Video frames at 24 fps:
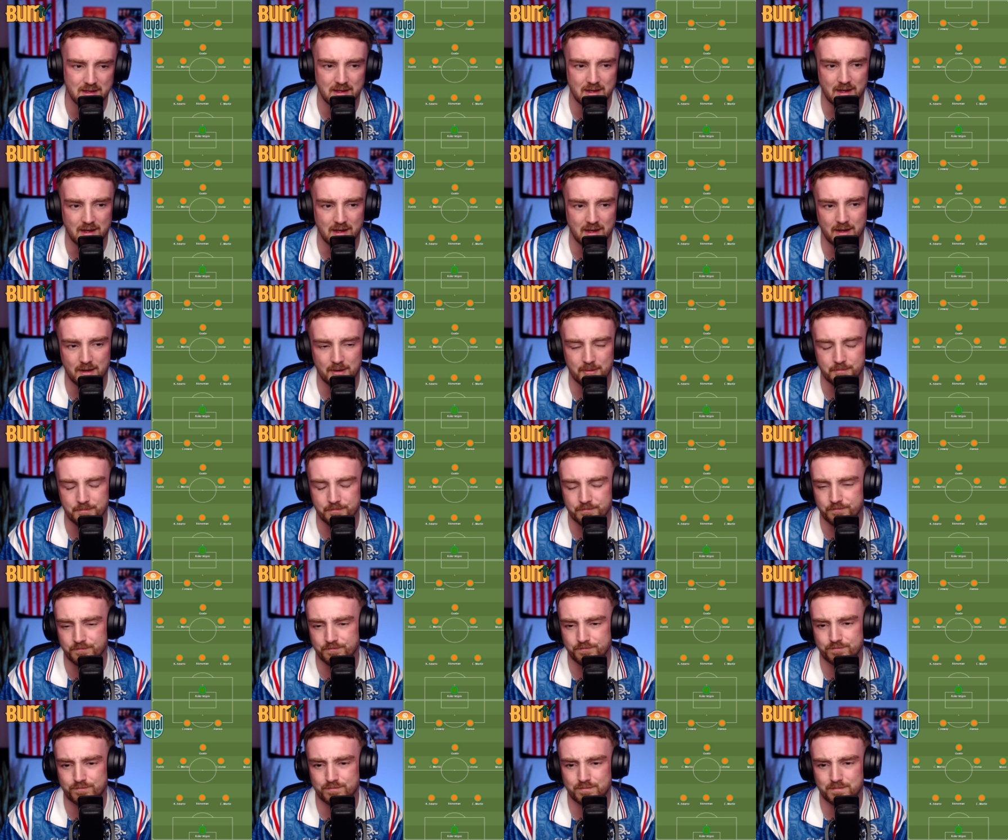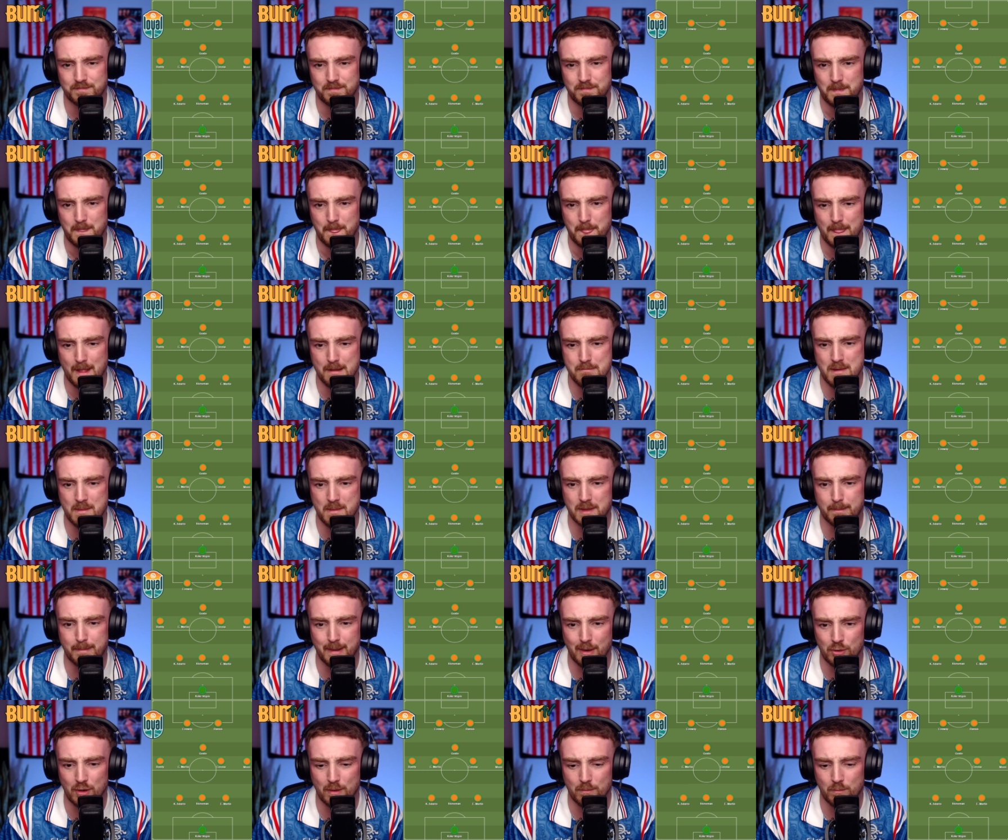Um, maybe the
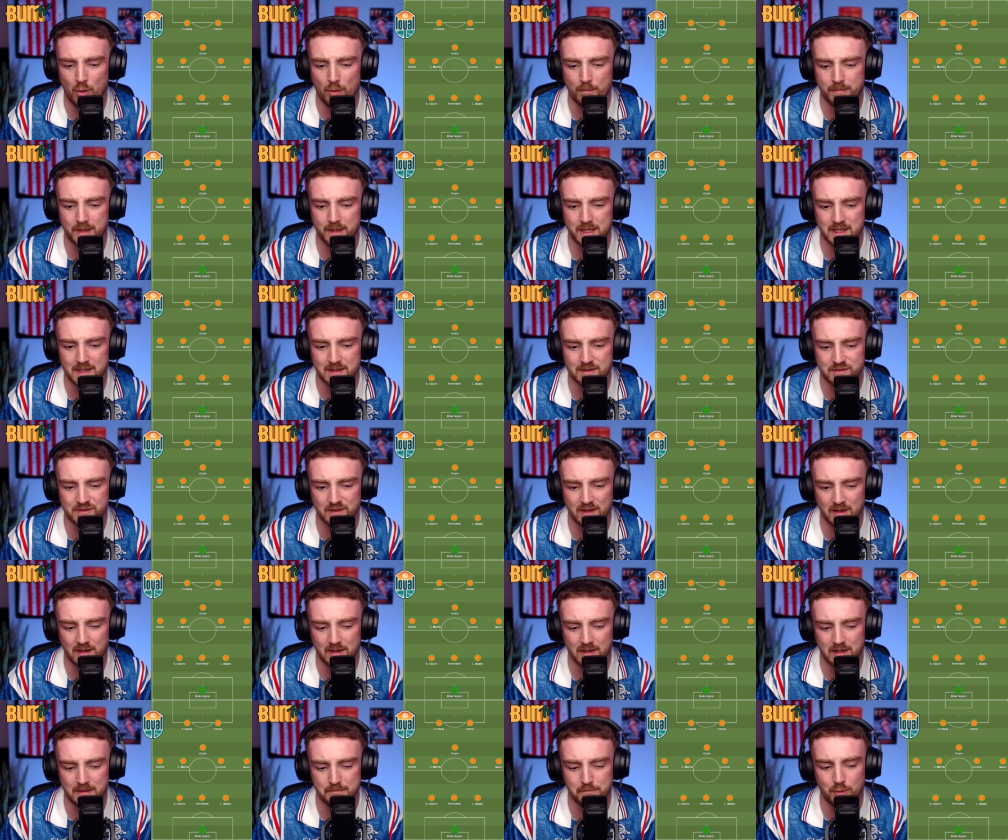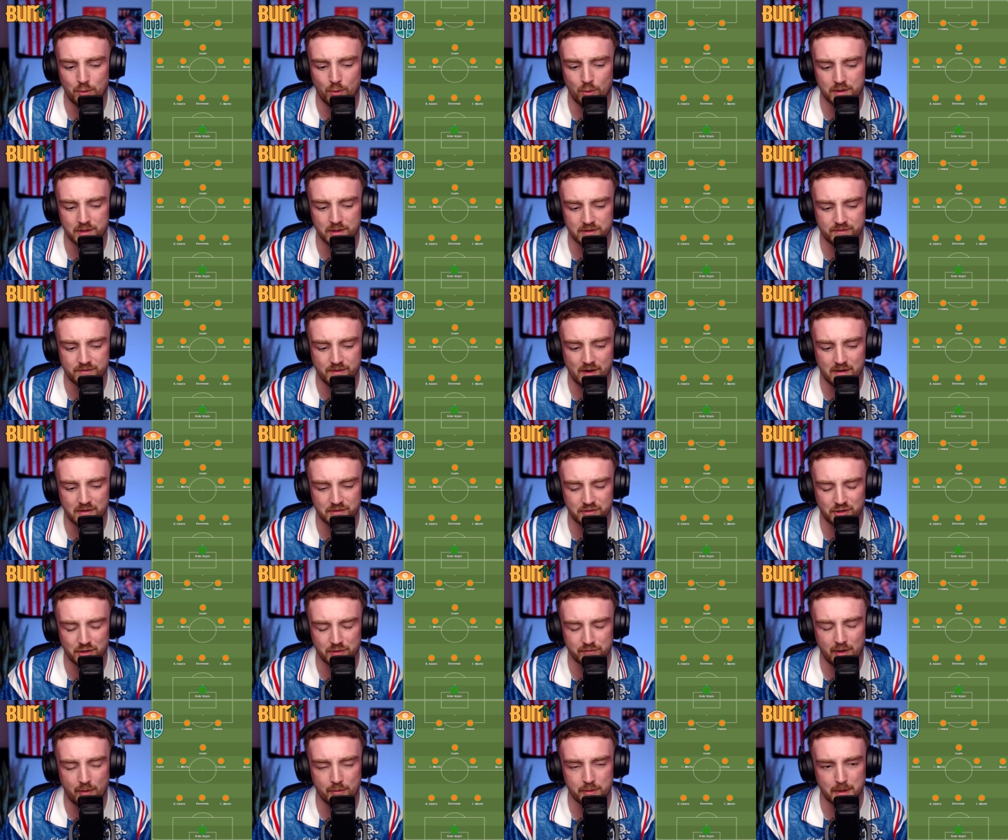build up won't be as uh, important as far as kind
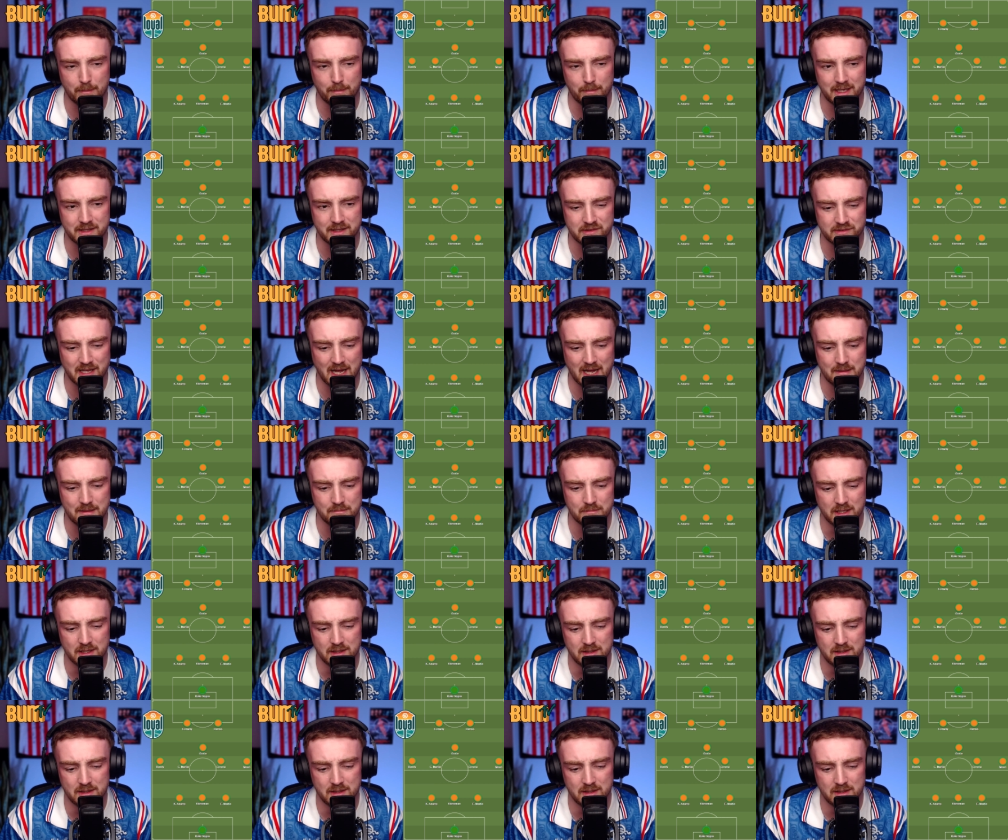of hold up play this game.